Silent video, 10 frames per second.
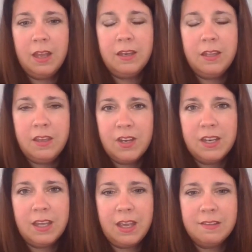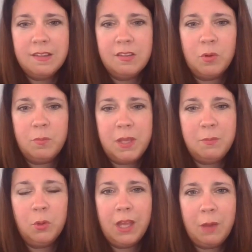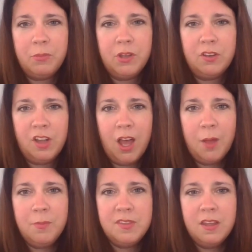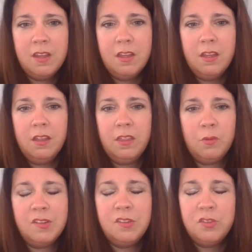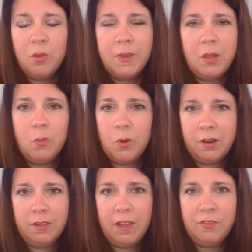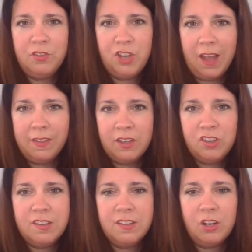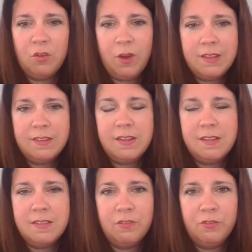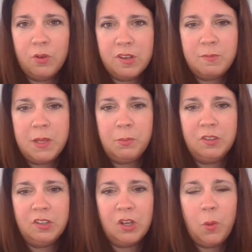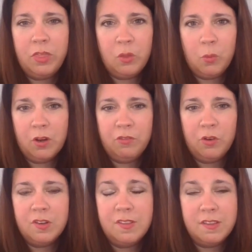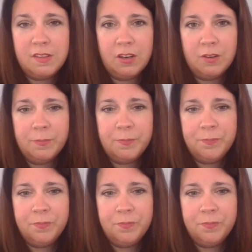and even in cases where people kept their jobs, there were so many work-life challenges and crises that forced people to quit the workforce this year.